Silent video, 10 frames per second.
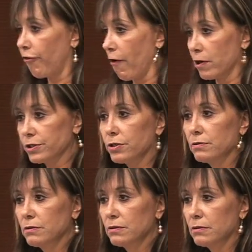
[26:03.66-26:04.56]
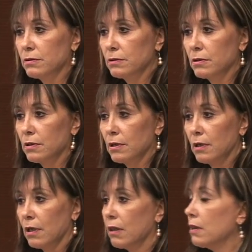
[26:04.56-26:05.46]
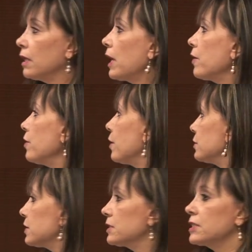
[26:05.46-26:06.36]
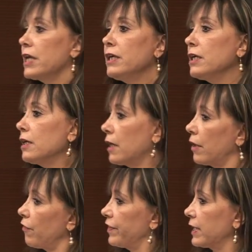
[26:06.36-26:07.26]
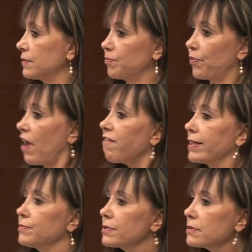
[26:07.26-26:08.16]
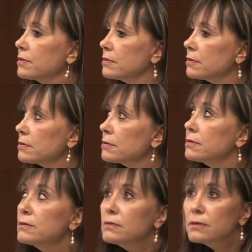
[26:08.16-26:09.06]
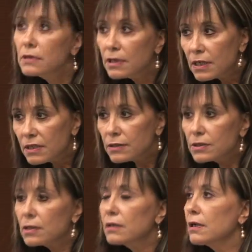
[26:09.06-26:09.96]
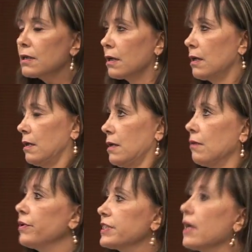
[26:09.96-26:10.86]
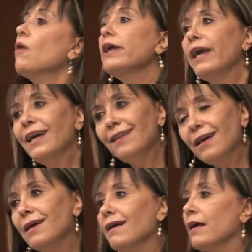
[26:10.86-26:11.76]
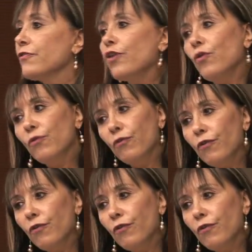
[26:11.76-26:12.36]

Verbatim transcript: fault. They are not taking care of that problems. So, uh, and we say, okay, so